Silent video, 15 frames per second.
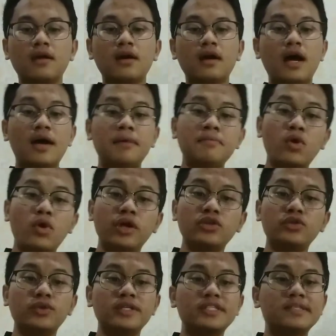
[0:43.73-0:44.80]
I'm going
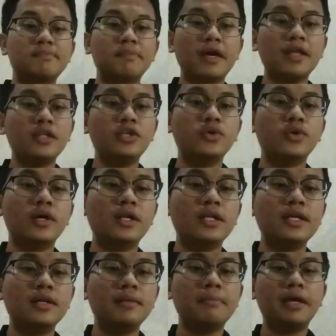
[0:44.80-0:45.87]
to explain you a
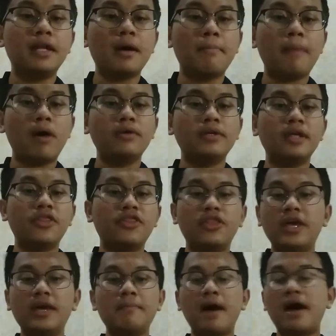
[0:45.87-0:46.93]
little bit about the
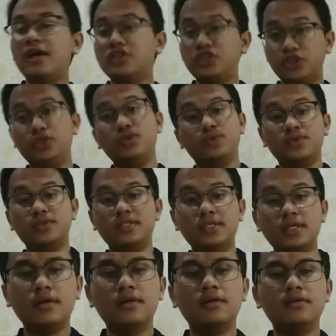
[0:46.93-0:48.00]
theme I choose.
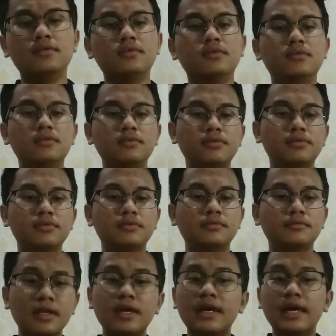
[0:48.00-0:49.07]

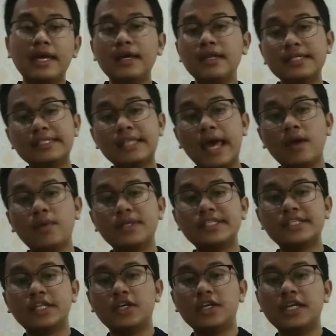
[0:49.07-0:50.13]
English language
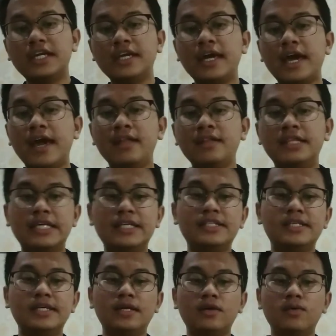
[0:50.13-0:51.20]
learning and
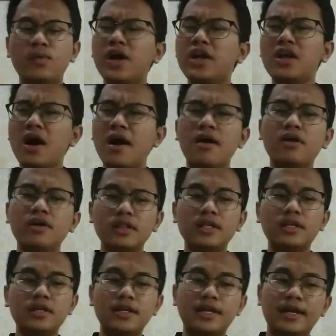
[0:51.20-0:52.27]
teaching. What are
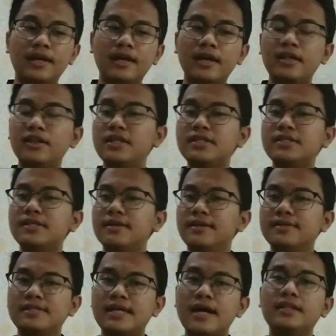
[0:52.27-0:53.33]
learning and teaching
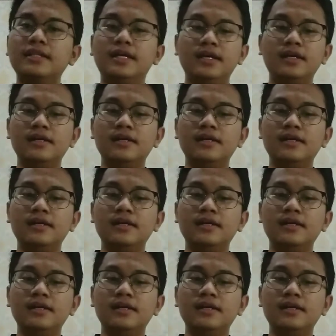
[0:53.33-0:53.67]
exactly?